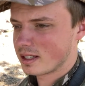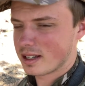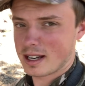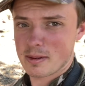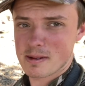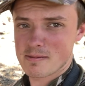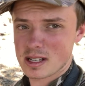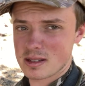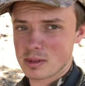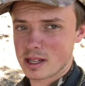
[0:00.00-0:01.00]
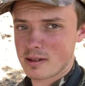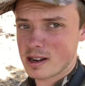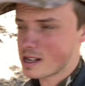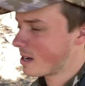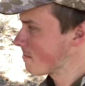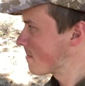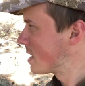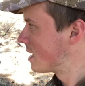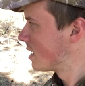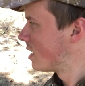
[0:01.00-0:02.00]
Anyway, that's the plan right now.
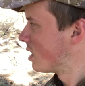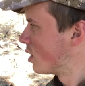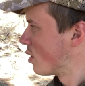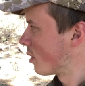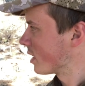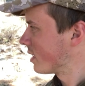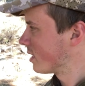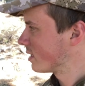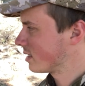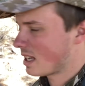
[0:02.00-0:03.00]
We're gonna